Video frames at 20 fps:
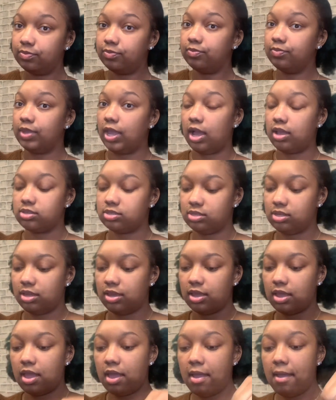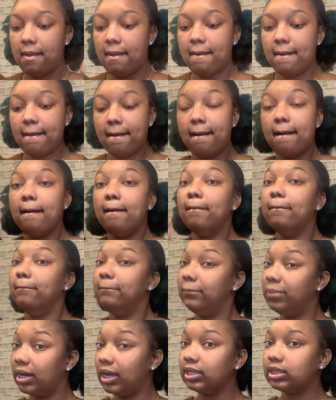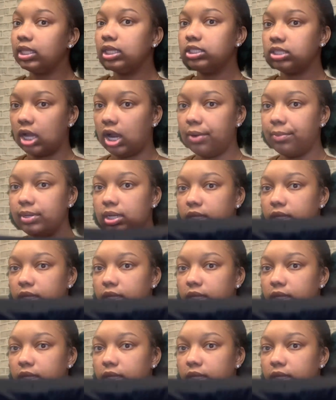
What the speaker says: Y'all see it. But these are really